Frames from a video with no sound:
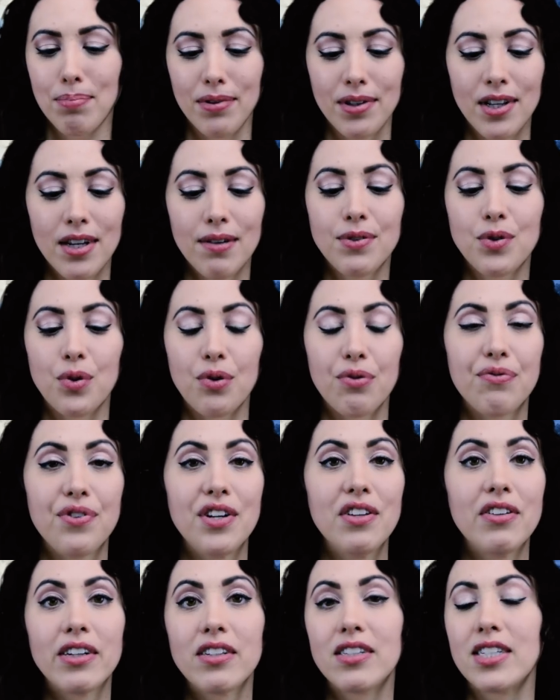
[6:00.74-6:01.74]
beliefs, or
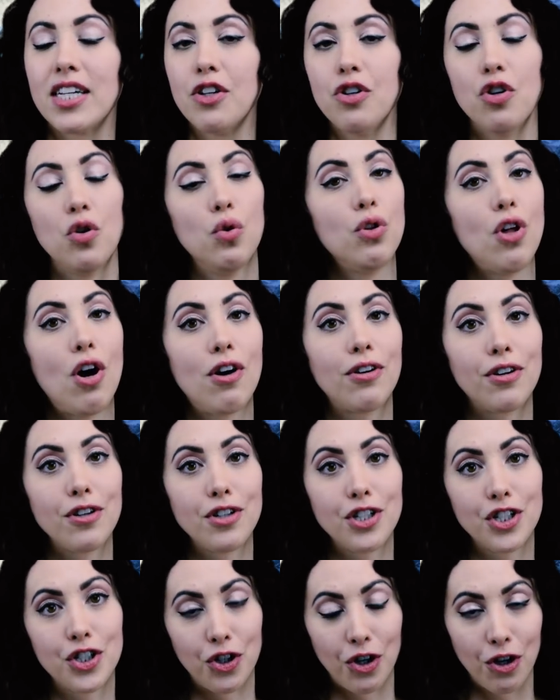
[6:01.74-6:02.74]
feelings that no longer
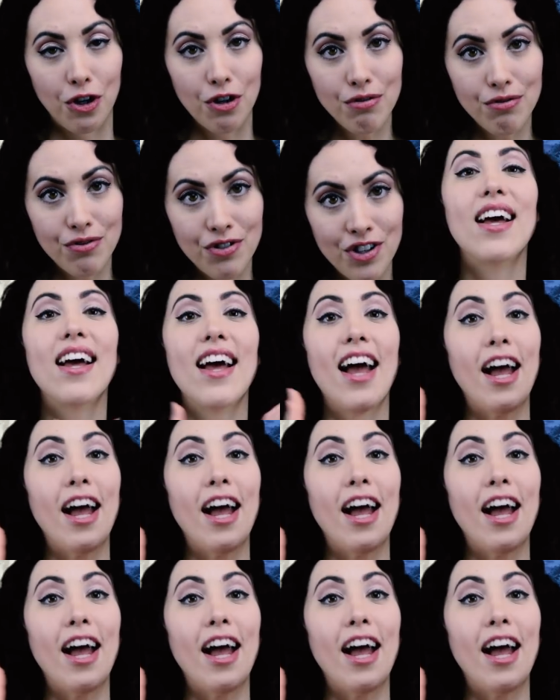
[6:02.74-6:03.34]
serve